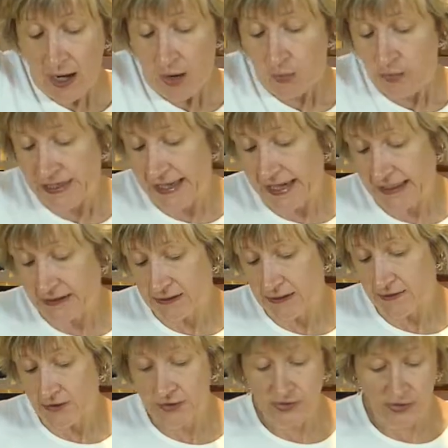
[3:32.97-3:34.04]
We ate
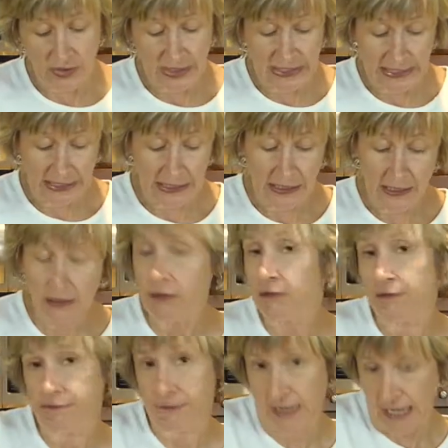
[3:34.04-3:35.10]
the zucchini
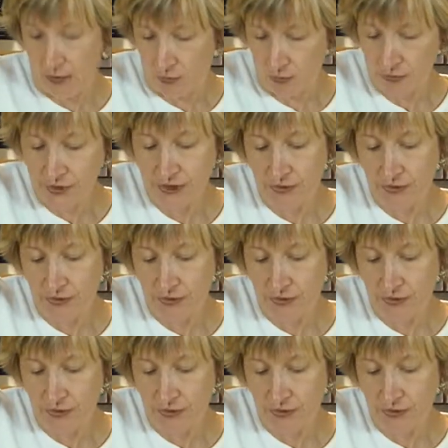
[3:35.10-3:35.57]
flowers.